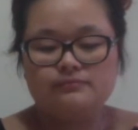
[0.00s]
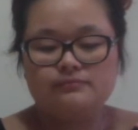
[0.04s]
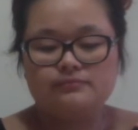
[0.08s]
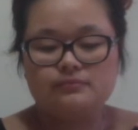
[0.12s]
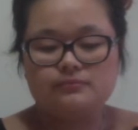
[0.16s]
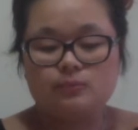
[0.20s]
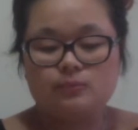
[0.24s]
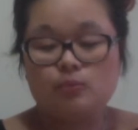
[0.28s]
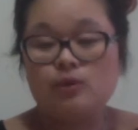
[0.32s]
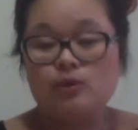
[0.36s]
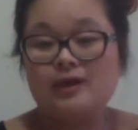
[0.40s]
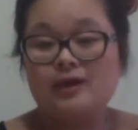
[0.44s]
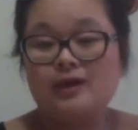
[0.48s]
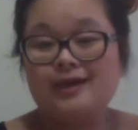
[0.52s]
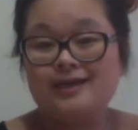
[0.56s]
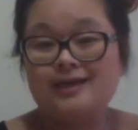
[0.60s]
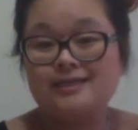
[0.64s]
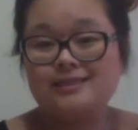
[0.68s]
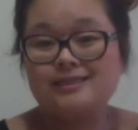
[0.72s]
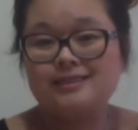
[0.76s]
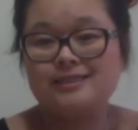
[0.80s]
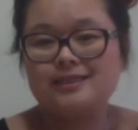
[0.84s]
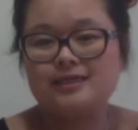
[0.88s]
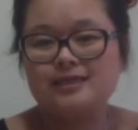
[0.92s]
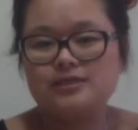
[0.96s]
what I'd
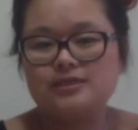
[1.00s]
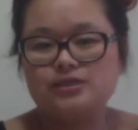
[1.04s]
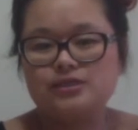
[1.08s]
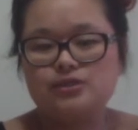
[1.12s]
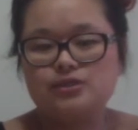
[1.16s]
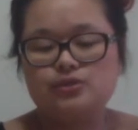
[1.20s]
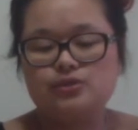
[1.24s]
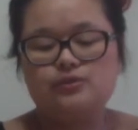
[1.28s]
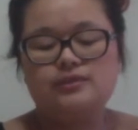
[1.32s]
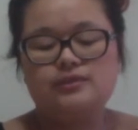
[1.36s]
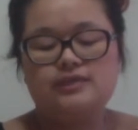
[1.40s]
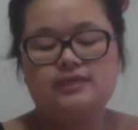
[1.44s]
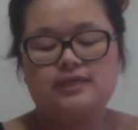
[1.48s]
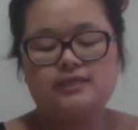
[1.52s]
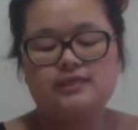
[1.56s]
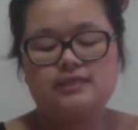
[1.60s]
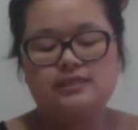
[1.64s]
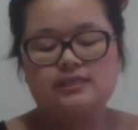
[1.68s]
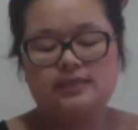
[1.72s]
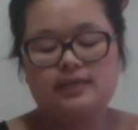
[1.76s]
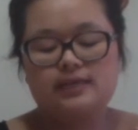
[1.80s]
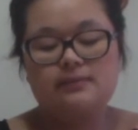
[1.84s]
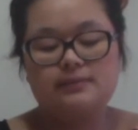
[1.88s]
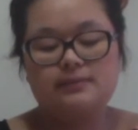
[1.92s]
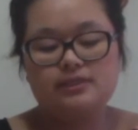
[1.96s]
actually like to do is actually
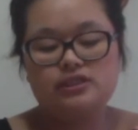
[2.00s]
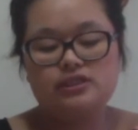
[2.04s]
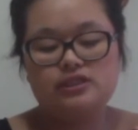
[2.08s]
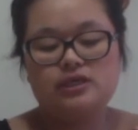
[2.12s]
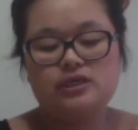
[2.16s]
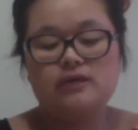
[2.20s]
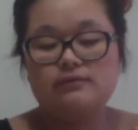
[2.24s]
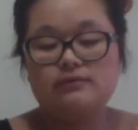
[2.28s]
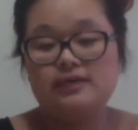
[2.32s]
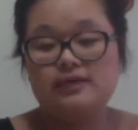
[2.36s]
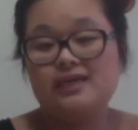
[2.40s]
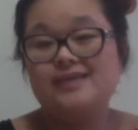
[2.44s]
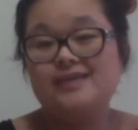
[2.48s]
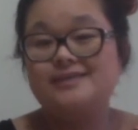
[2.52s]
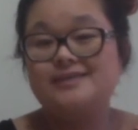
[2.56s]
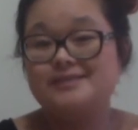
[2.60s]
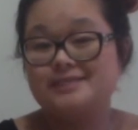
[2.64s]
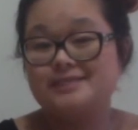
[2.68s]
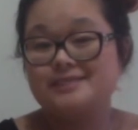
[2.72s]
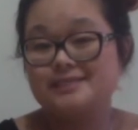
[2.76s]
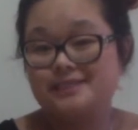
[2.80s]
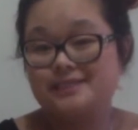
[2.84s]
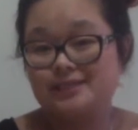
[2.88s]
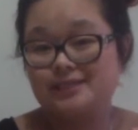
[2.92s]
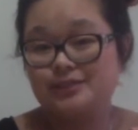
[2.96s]
get my childcare to
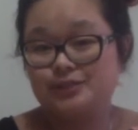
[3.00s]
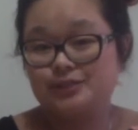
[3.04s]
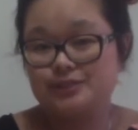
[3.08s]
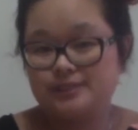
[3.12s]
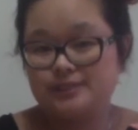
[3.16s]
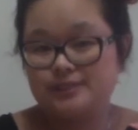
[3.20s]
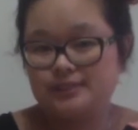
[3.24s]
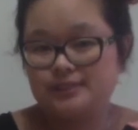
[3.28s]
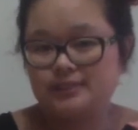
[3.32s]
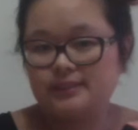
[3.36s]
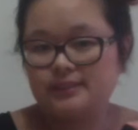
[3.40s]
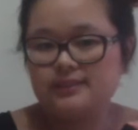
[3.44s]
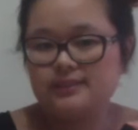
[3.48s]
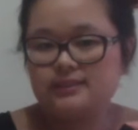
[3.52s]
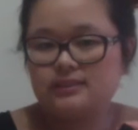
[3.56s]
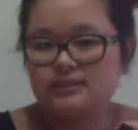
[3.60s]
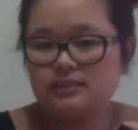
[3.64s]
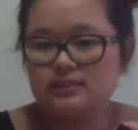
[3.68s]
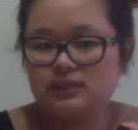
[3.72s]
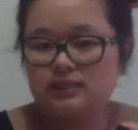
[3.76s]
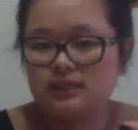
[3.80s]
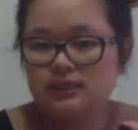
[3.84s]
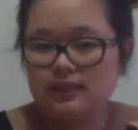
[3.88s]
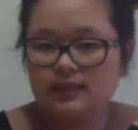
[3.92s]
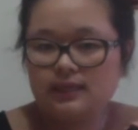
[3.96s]
start using this to
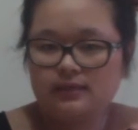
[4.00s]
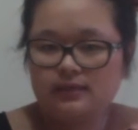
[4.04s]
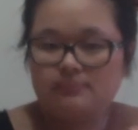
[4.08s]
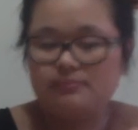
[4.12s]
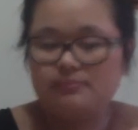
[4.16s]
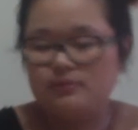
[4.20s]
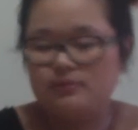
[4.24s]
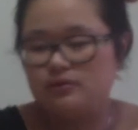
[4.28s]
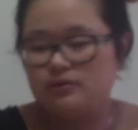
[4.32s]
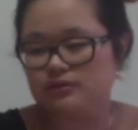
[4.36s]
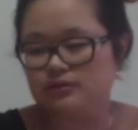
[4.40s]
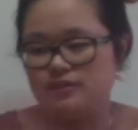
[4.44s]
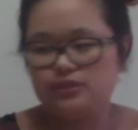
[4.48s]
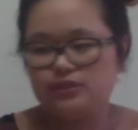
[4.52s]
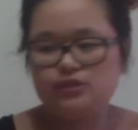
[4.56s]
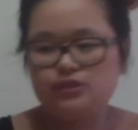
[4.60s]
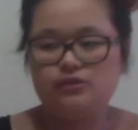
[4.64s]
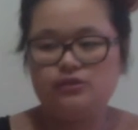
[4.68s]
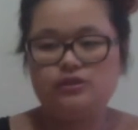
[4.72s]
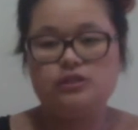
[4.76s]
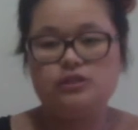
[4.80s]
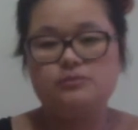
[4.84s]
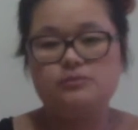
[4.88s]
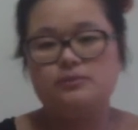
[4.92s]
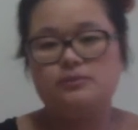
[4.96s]
clean, because
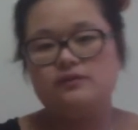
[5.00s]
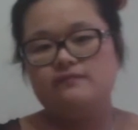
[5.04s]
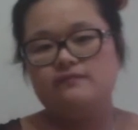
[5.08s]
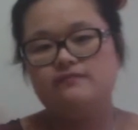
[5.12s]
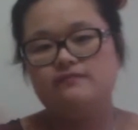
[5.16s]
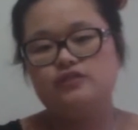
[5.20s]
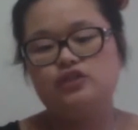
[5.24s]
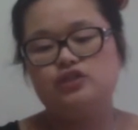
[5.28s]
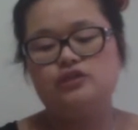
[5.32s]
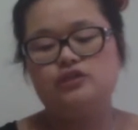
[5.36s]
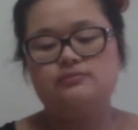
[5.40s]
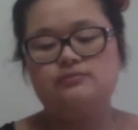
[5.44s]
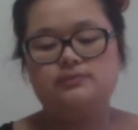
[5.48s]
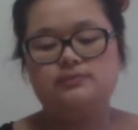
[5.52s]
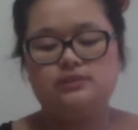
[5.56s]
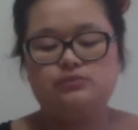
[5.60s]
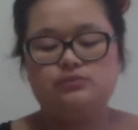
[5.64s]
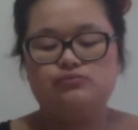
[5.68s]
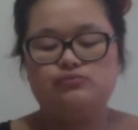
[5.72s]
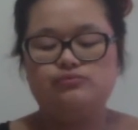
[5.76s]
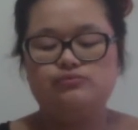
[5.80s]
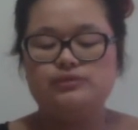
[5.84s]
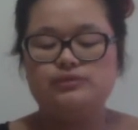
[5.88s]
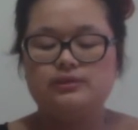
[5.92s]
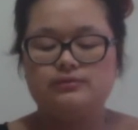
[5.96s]
the spread of germs is
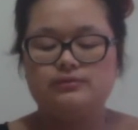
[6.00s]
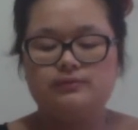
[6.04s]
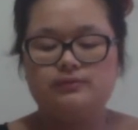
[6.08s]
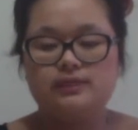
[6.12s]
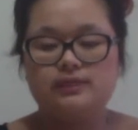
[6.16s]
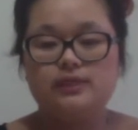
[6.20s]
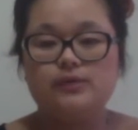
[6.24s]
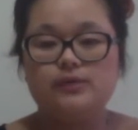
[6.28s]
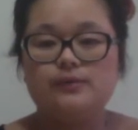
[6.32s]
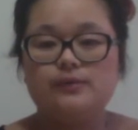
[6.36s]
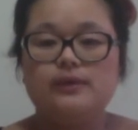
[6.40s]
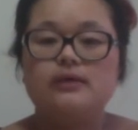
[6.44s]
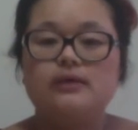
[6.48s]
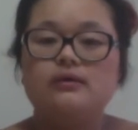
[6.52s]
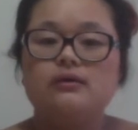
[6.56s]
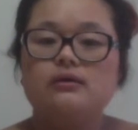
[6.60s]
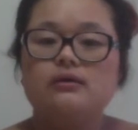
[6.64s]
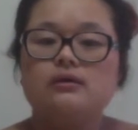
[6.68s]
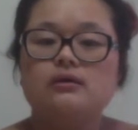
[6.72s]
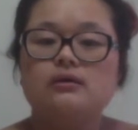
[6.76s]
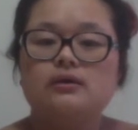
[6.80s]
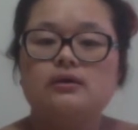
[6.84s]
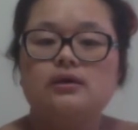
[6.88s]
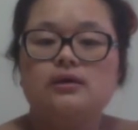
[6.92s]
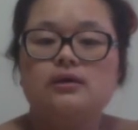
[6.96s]
really, really quick
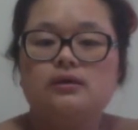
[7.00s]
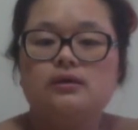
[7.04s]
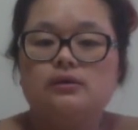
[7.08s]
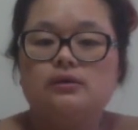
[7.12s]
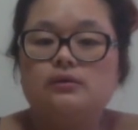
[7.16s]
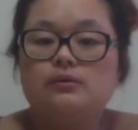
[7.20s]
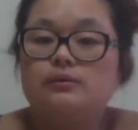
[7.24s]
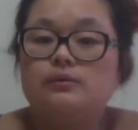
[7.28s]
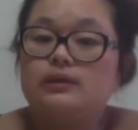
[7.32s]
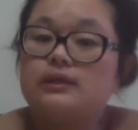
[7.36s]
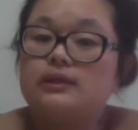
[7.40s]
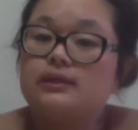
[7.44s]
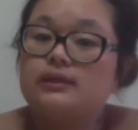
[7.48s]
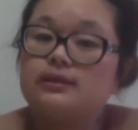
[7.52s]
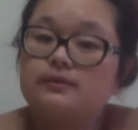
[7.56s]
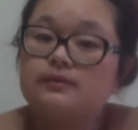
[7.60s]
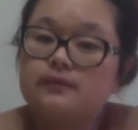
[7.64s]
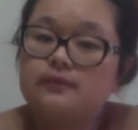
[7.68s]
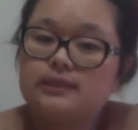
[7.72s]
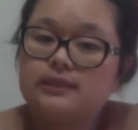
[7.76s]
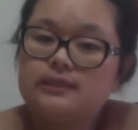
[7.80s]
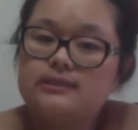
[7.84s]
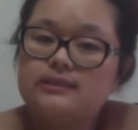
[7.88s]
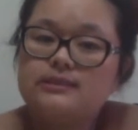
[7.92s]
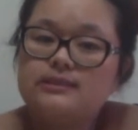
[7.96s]
with little
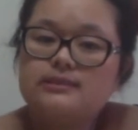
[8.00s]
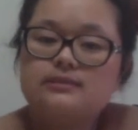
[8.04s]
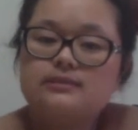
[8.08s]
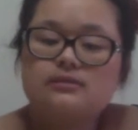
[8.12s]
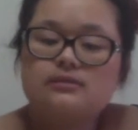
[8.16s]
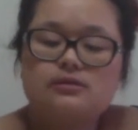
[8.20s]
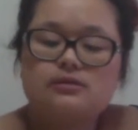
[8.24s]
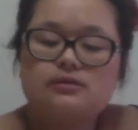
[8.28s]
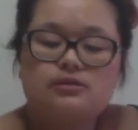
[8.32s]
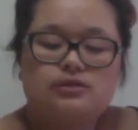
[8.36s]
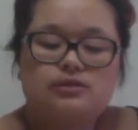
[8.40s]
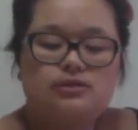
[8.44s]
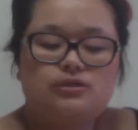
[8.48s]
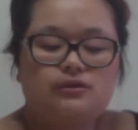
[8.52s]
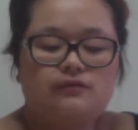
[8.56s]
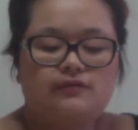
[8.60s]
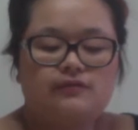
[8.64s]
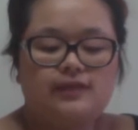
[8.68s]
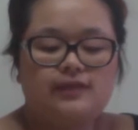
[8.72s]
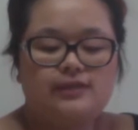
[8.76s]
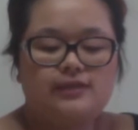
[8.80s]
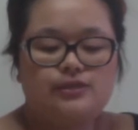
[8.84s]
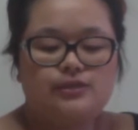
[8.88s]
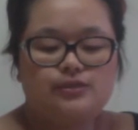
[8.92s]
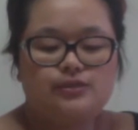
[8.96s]
kids. So if
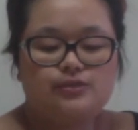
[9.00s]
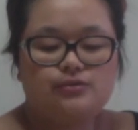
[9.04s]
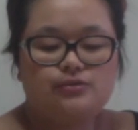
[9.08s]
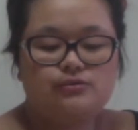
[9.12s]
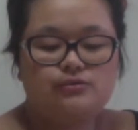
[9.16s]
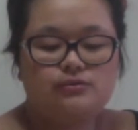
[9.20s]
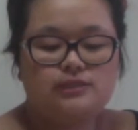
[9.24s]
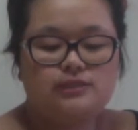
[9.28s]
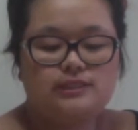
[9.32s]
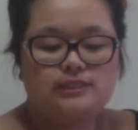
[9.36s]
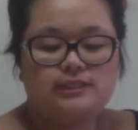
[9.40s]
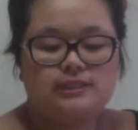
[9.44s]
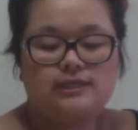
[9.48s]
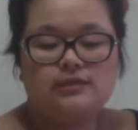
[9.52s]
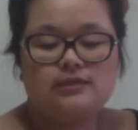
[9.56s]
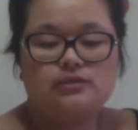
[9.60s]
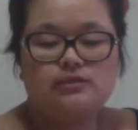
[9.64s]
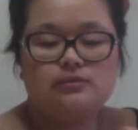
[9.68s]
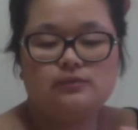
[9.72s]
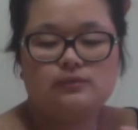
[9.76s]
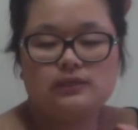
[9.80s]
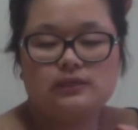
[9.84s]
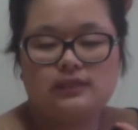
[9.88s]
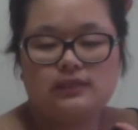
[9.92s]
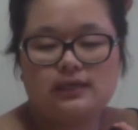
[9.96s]
they do start
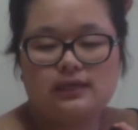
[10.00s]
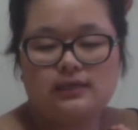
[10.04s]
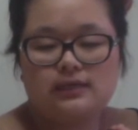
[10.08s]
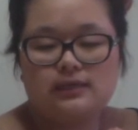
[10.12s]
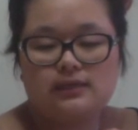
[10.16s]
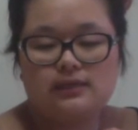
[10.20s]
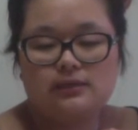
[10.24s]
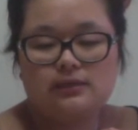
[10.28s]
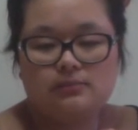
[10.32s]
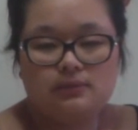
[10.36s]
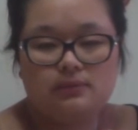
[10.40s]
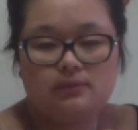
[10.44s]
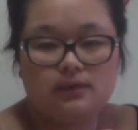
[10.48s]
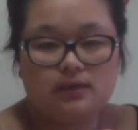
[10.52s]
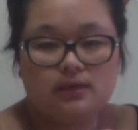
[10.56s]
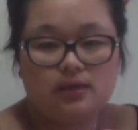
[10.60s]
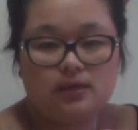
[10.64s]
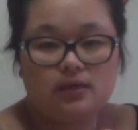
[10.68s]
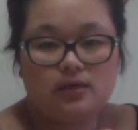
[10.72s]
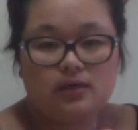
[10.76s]
doing that, then it'll be